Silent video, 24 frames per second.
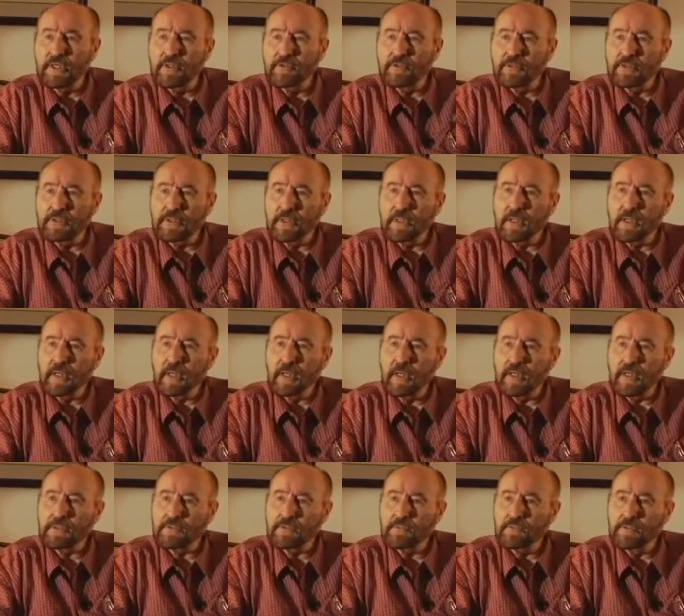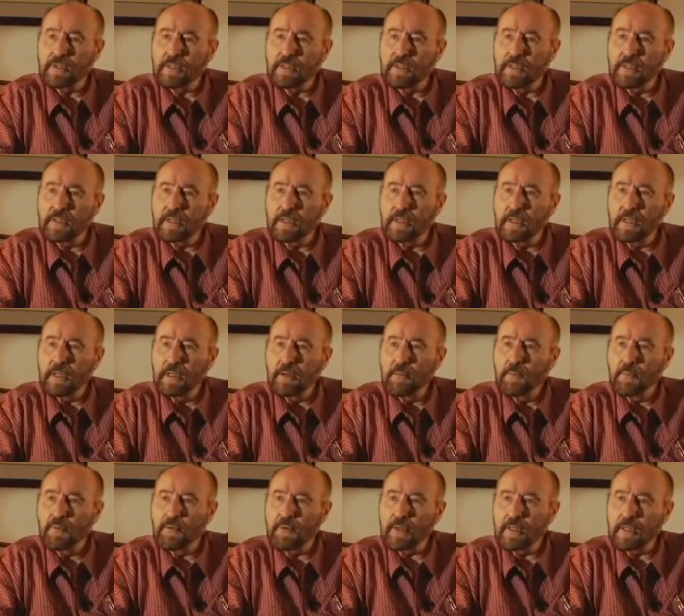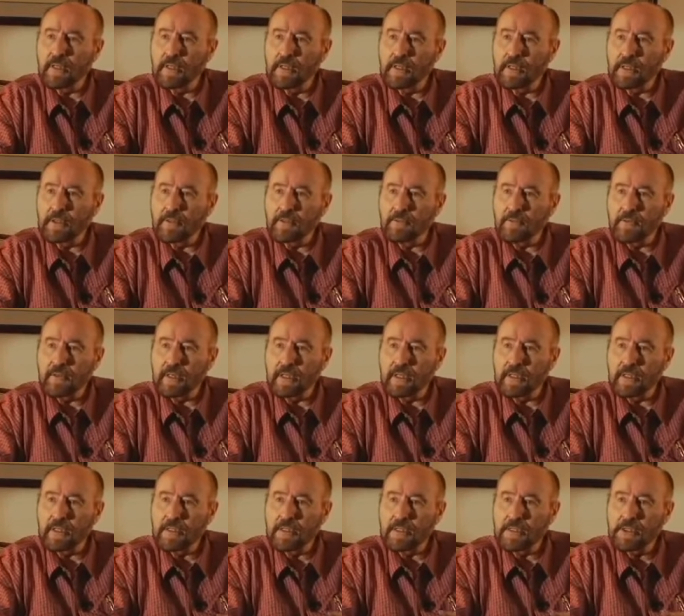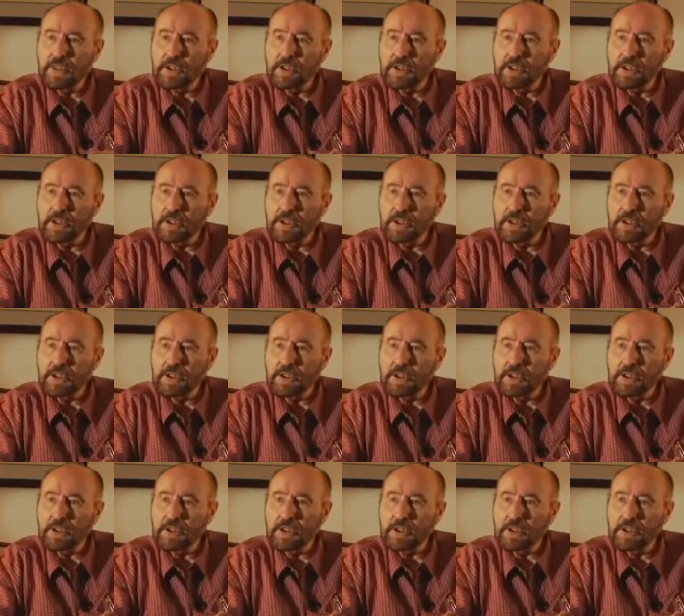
energy as we put in cranking the